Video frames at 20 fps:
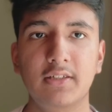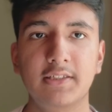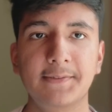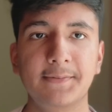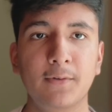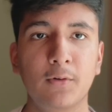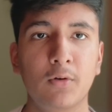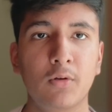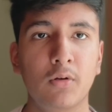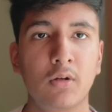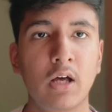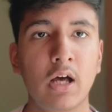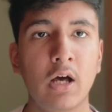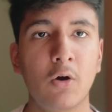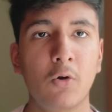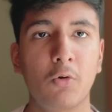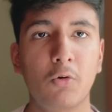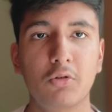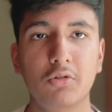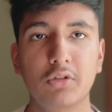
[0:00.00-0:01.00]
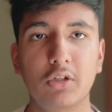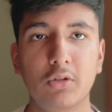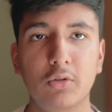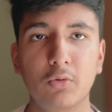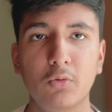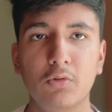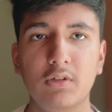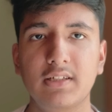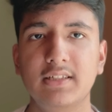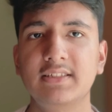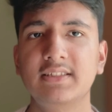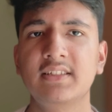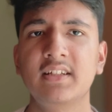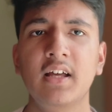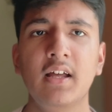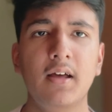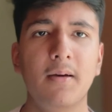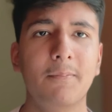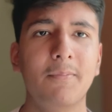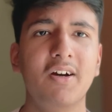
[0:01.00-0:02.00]
for how good the tool is.
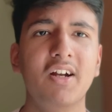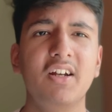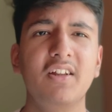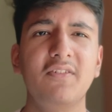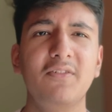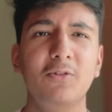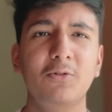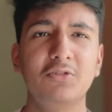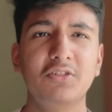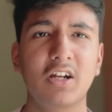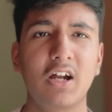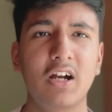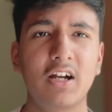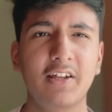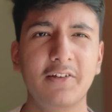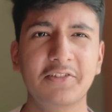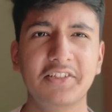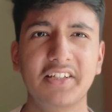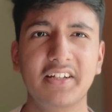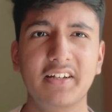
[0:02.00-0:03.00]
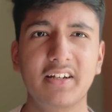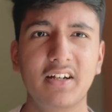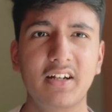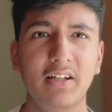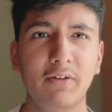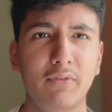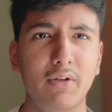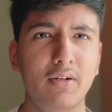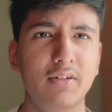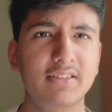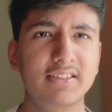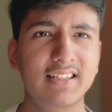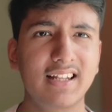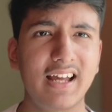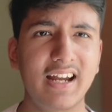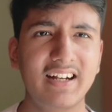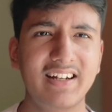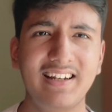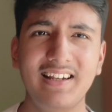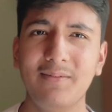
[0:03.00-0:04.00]
But if you start using it even
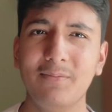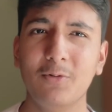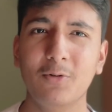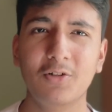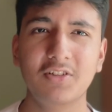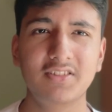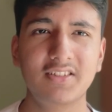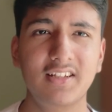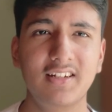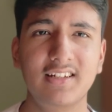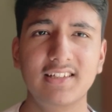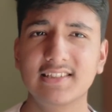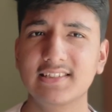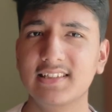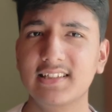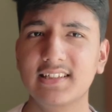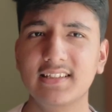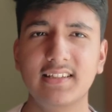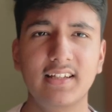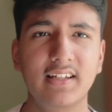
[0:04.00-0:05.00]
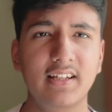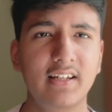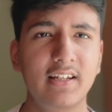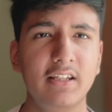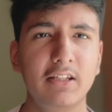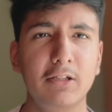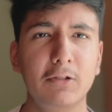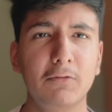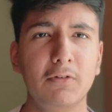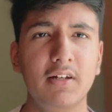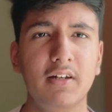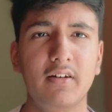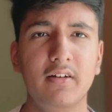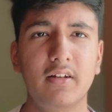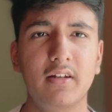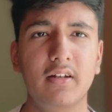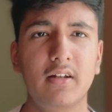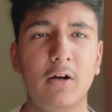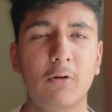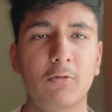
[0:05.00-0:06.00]
slightly more seriously, then you will
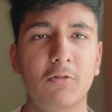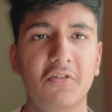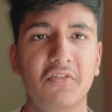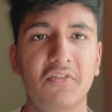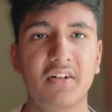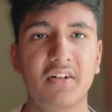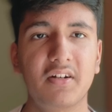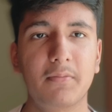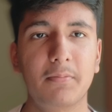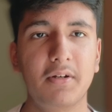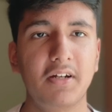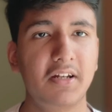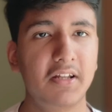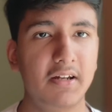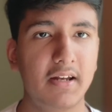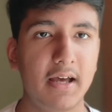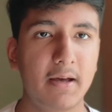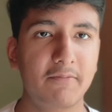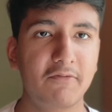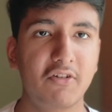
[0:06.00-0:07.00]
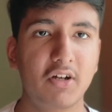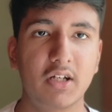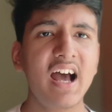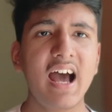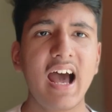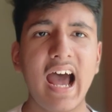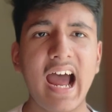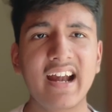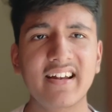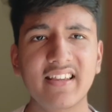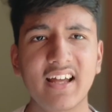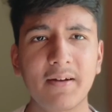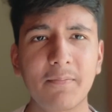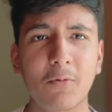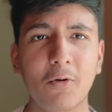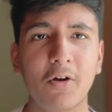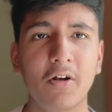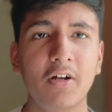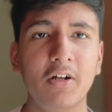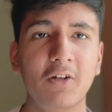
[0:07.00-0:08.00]
run out of pretty damn fast. At that
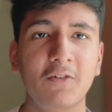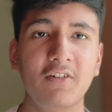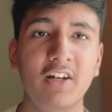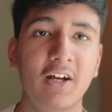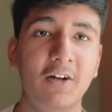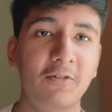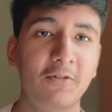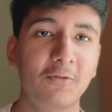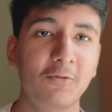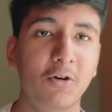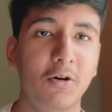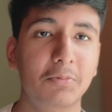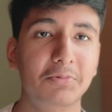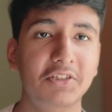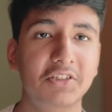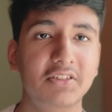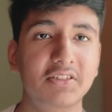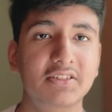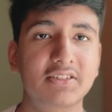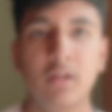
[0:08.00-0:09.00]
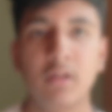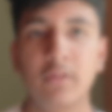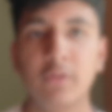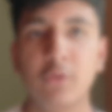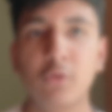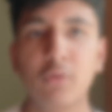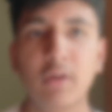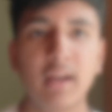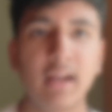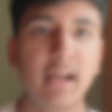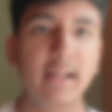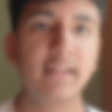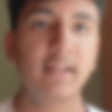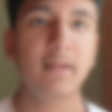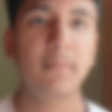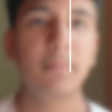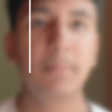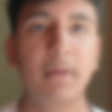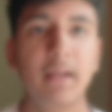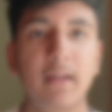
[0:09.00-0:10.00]
point, you will have two options. You can either pay